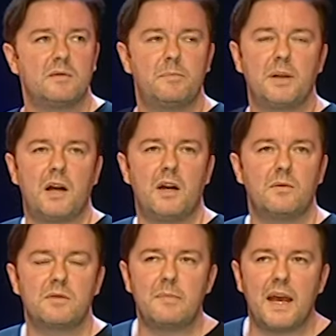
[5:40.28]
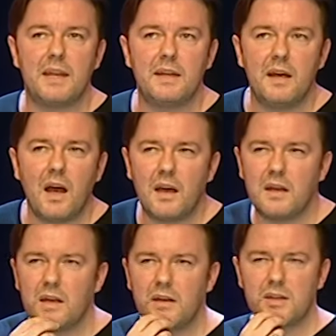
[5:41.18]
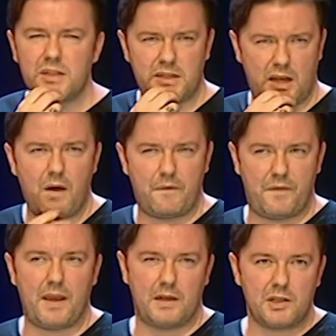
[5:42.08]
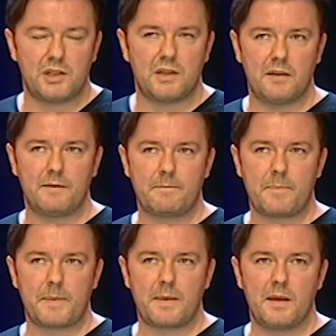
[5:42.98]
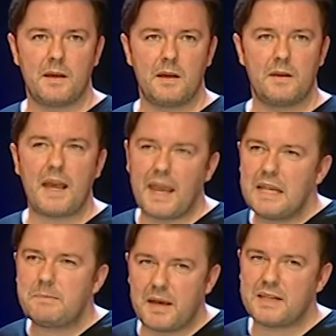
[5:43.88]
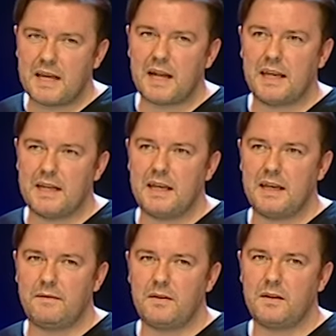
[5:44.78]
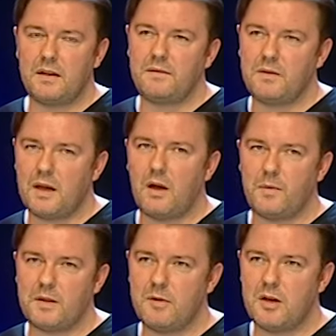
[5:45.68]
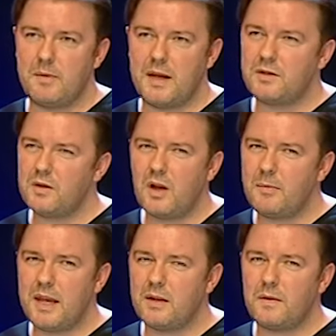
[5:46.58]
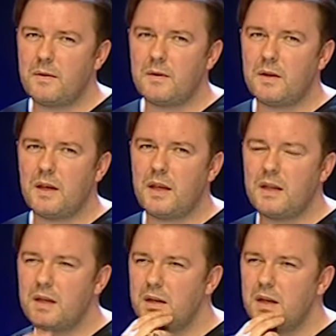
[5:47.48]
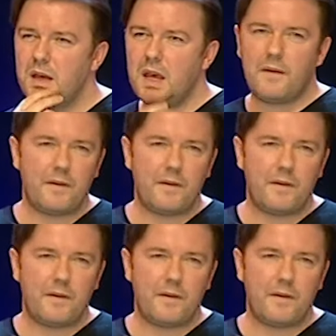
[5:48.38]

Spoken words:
beguiles men. She's half fish. That is bestiality, innit, if you get off with a mermaid. Do you know what I mean? If